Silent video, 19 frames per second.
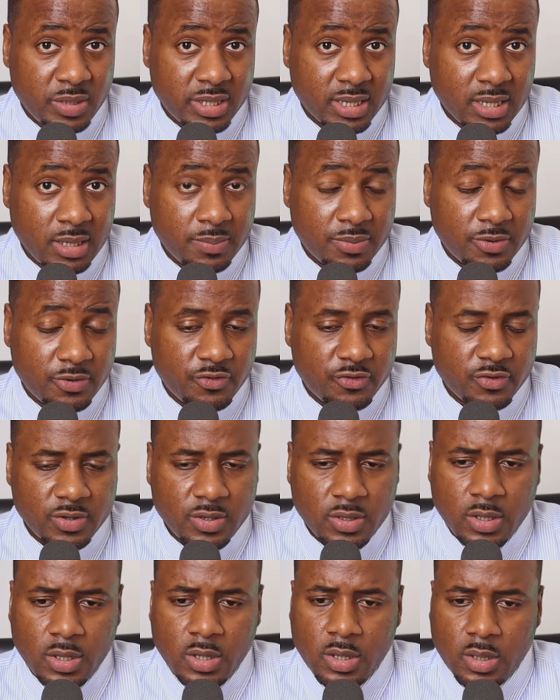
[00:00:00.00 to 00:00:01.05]
with the Clippers.
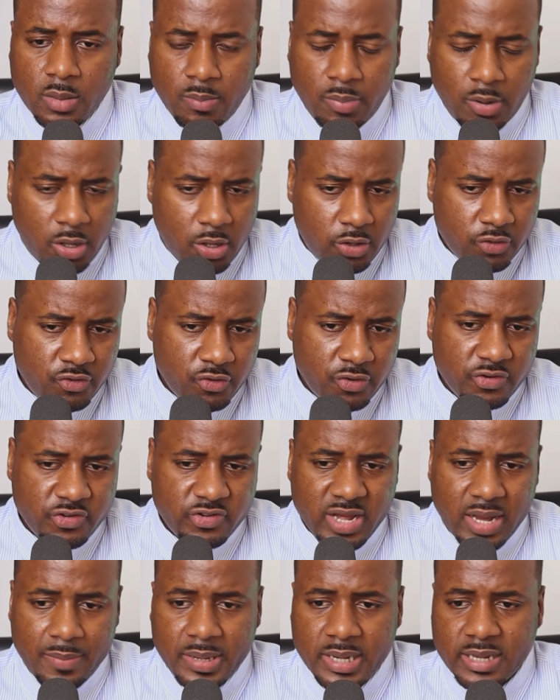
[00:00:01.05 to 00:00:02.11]
Paul George has
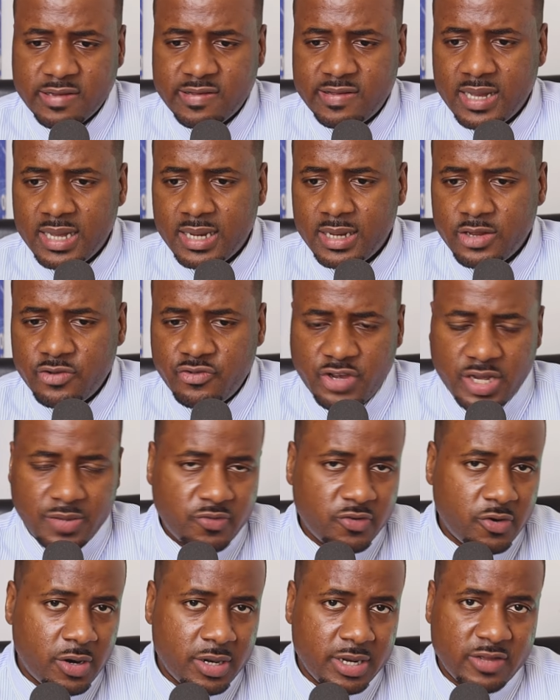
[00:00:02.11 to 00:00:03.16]
not been extended.
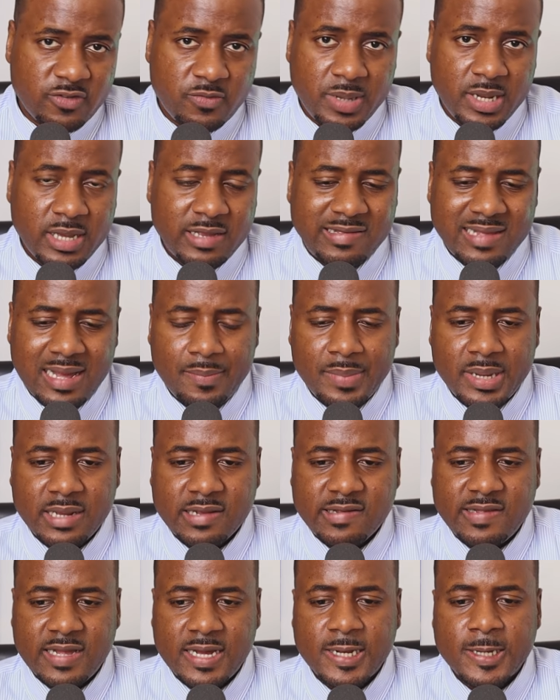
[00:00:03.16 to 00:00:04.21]
James Harden has not been
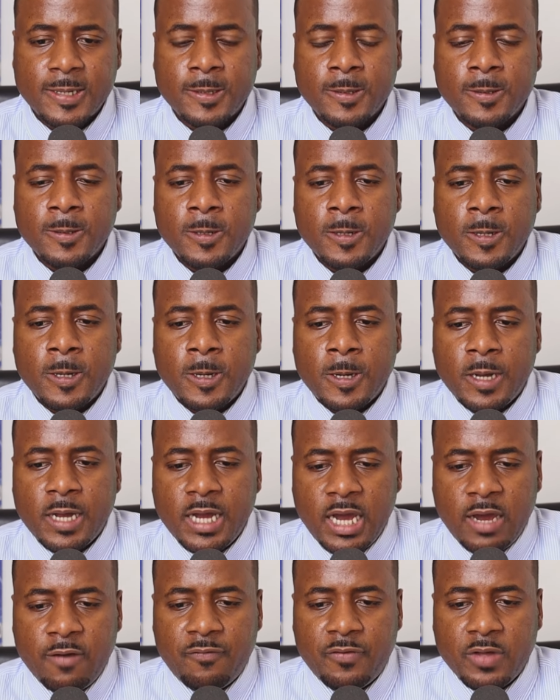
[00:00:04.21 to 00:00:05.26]
extended.
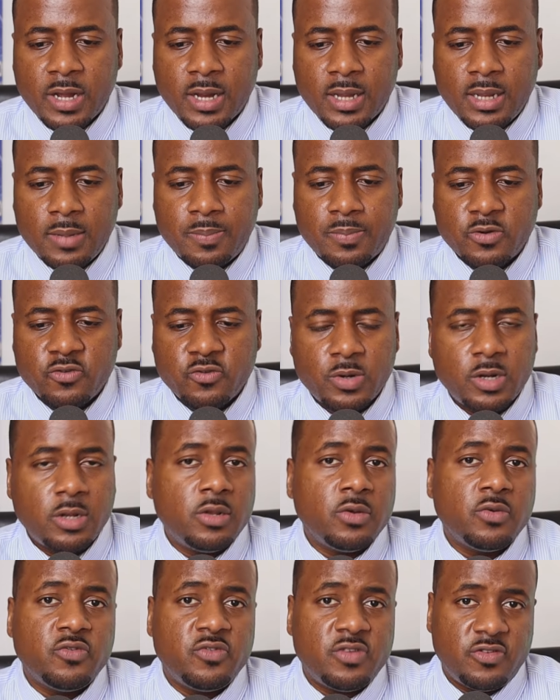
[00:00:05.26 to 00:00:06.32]
If the Clippers were to
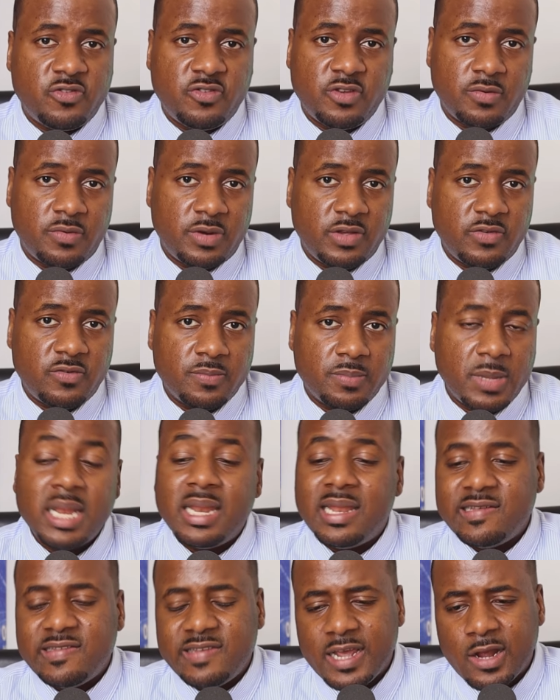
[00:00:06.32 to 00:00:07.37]
lose this series, and
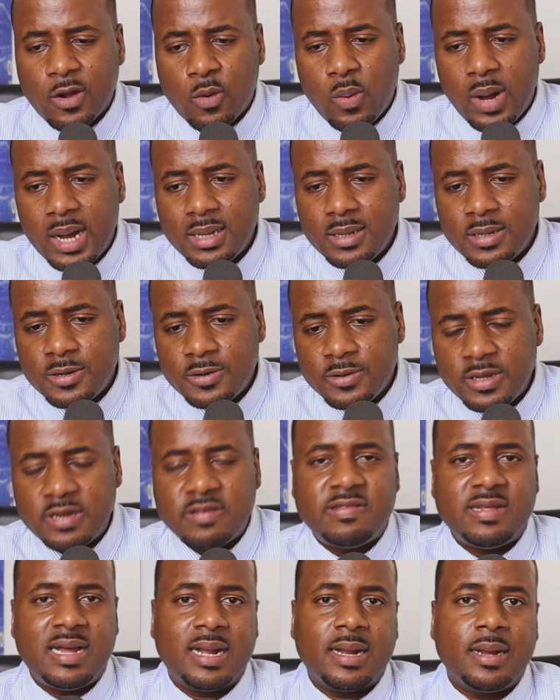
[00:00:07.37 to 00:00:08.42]
let's say Kawhi Leonard
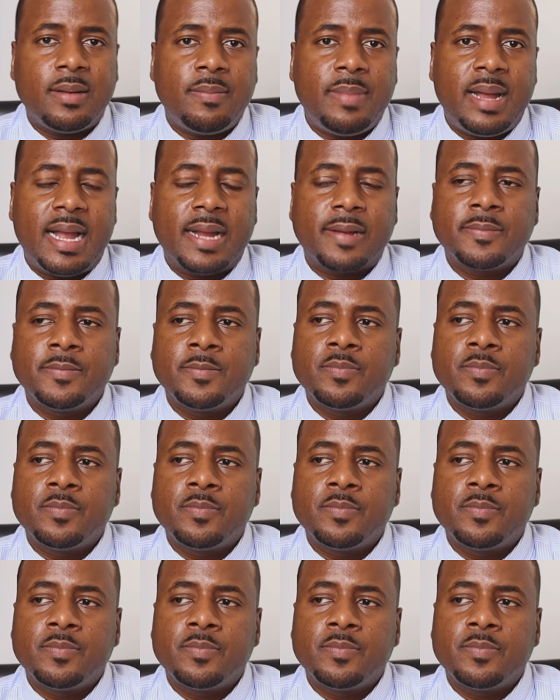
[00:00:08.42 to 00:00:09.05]
does not come back,